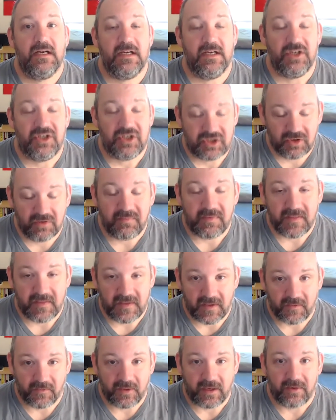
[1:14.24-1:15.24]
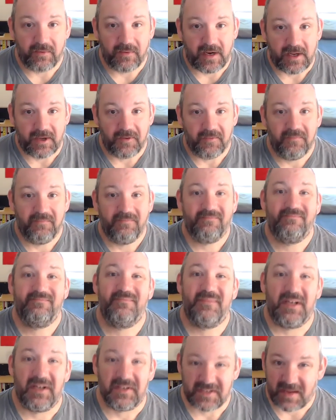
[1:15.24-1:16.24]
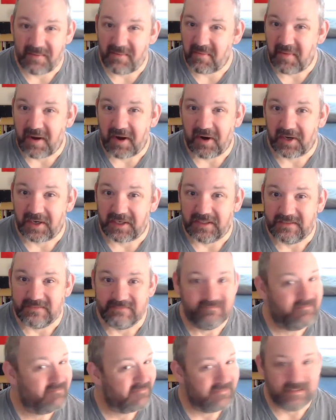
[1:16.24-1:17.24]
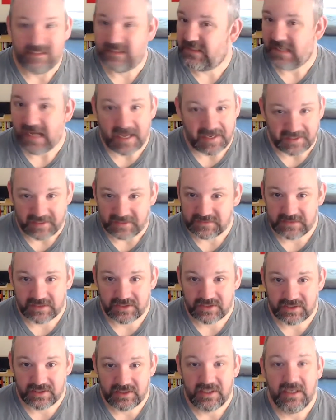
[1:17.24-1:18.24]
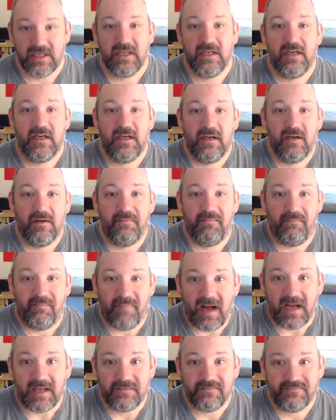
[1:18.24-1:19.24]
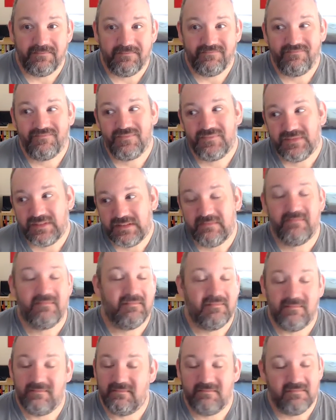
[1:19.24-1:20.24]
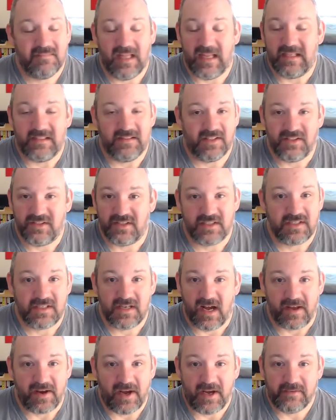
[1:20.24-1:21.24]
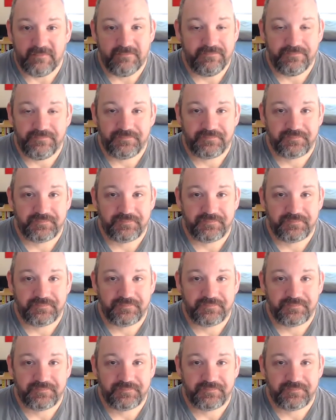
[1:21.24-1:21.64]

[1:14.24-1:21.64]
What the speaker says: It should be the other way around because I'm American and not English. But England just caught on.